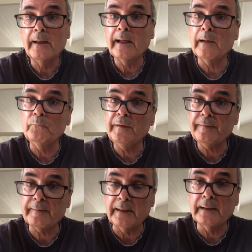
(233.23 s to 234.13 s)
And we
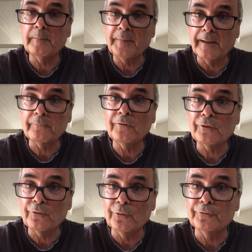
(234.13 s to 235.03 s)
think about the
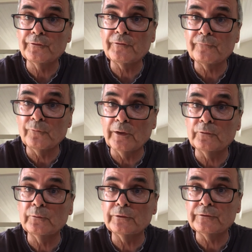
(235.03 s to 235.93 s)
causes of
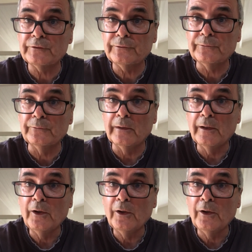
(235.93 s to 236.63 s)
World War II.